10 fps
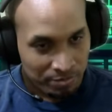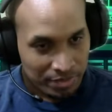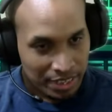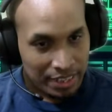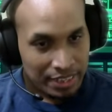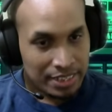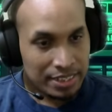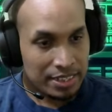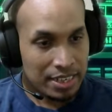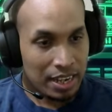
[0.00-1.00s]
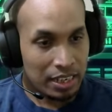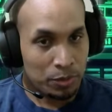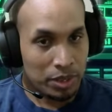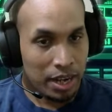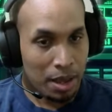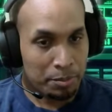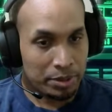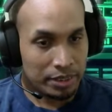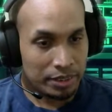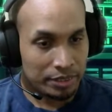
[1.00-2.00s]
and that's exactly what happened.
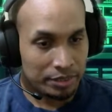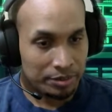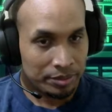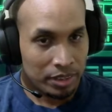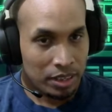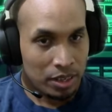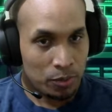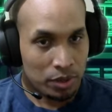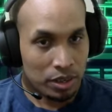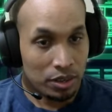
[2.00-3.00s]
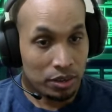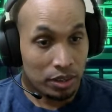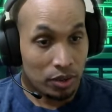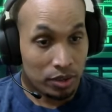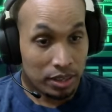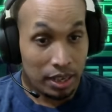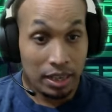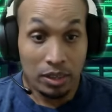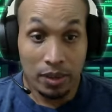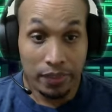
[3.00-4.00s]
We're gonna, okay, and
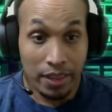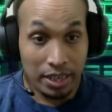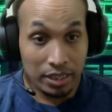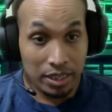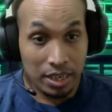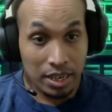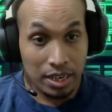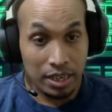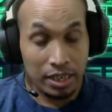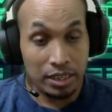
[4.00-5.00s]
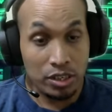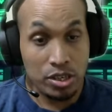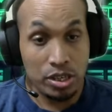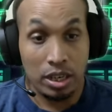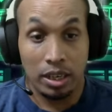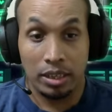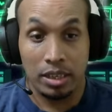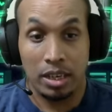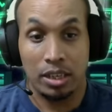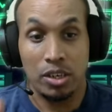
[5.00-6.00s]
look at that. It
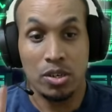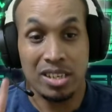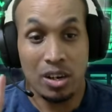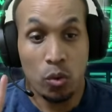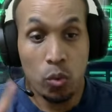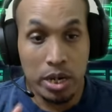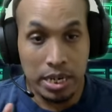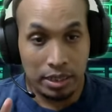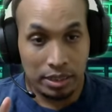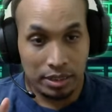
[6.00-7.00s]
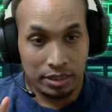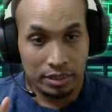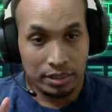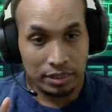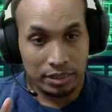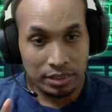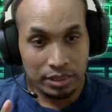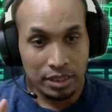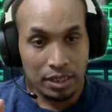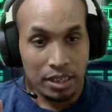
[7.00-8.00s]
used a queen
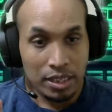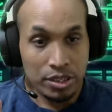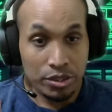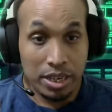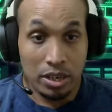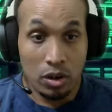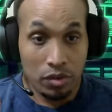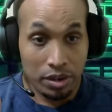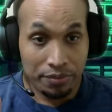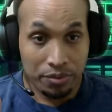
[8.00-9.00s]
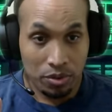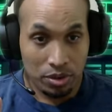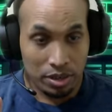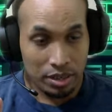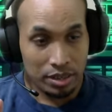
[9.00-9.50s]
to take over a 4.